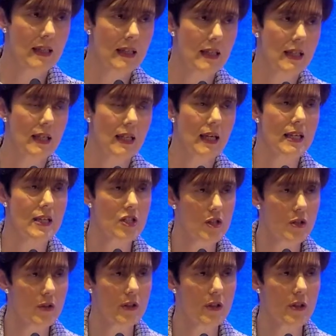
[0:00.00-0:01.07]
I
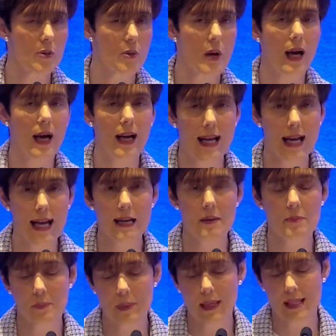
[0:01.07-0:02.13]
assure you, I am
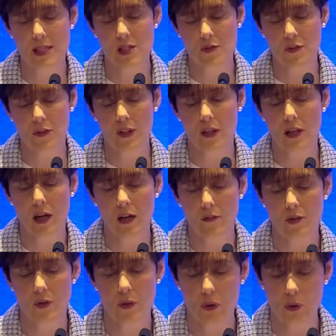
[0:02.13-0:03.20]
mindful of
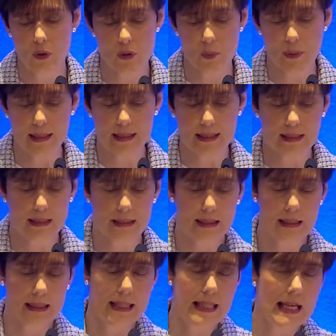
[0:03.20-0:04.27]
your goodwill,
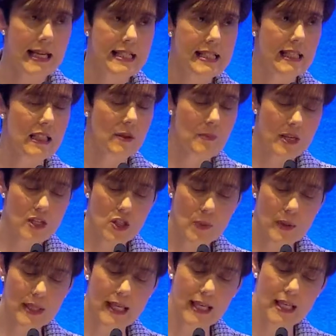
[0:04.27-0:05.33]
and I commit to
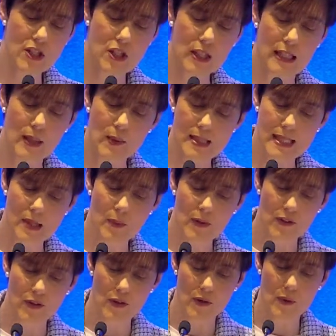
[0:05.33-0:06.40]
engaging closely with
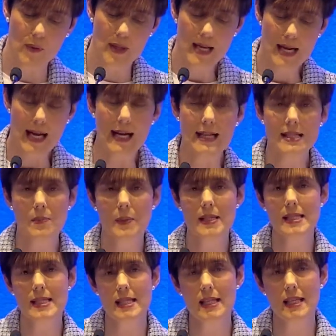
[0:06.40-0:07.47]
you as we
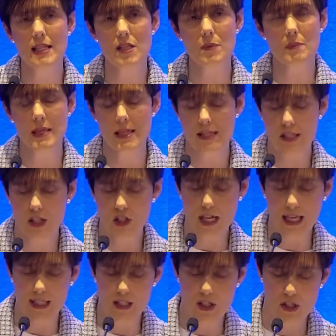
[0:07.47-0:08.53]
seek to meet the
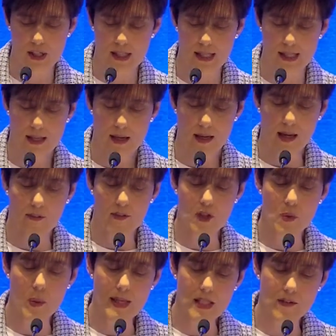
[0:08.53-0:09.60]
challenges of the
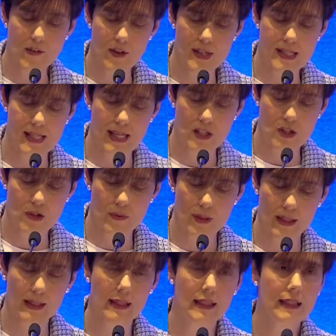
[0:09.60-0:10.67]
21st century
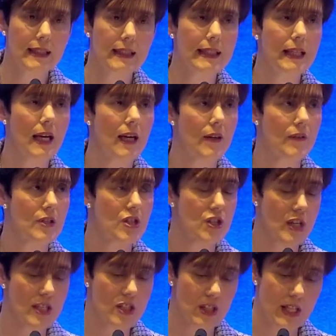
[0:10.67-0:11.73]
in Irish
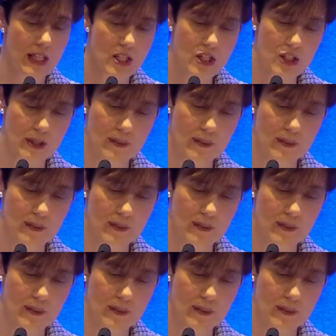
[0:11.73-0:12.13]
education.